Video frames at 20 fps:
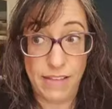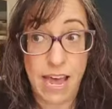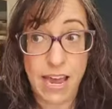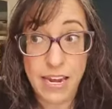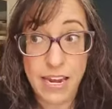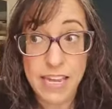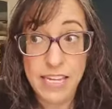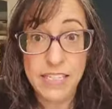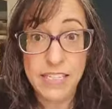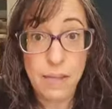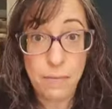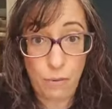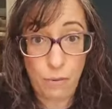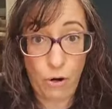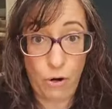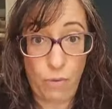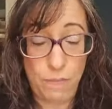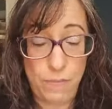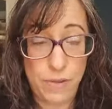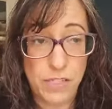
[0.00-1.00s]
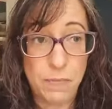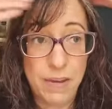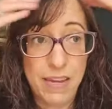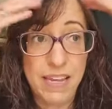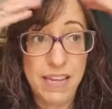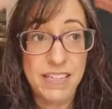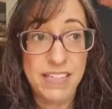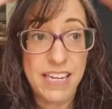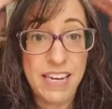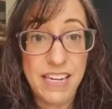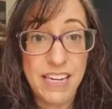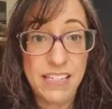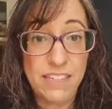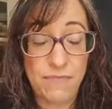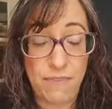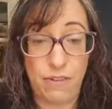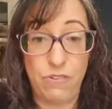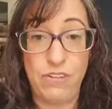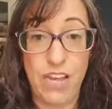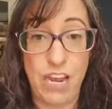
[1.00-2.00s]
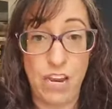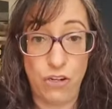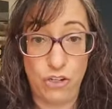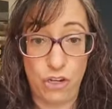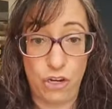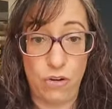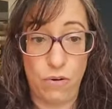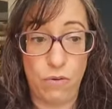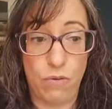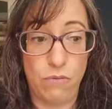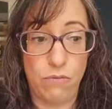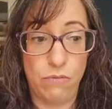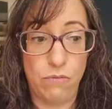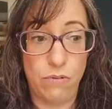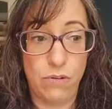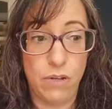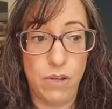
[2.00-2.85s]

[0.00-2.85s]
That is the purpose because it is foundational.